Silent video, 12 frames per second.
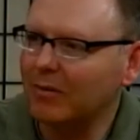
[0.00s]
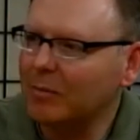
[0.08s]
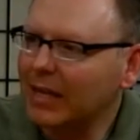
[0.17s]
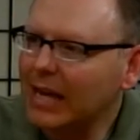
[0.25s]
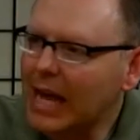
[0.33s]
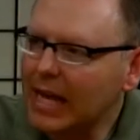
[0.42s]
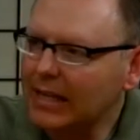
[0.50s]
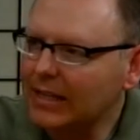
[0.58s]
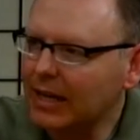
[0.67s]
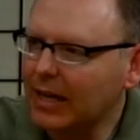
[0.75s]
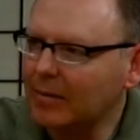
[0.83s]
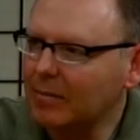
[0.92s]
Give me an
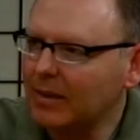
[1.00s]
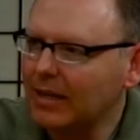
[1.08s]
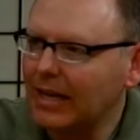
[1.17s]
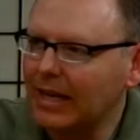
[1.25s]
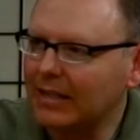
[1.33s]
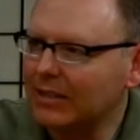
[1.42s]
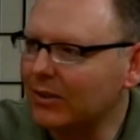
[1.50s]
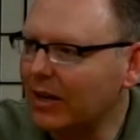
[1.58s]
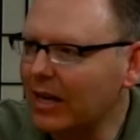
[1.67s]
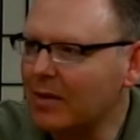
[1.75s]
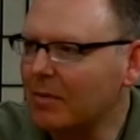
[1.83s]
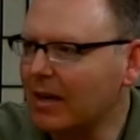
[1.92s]
end time. And is
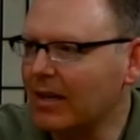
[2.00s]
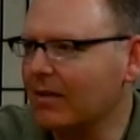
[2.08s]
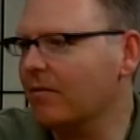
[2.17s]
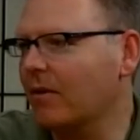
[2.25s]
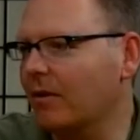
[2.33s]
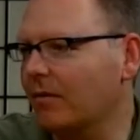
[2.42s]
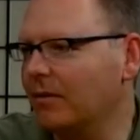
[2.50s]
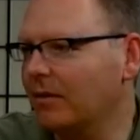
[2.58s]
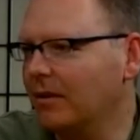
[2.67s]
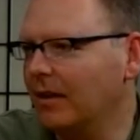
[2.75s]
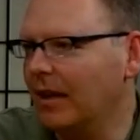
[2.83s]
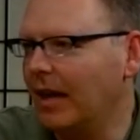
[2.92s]
there any money involved?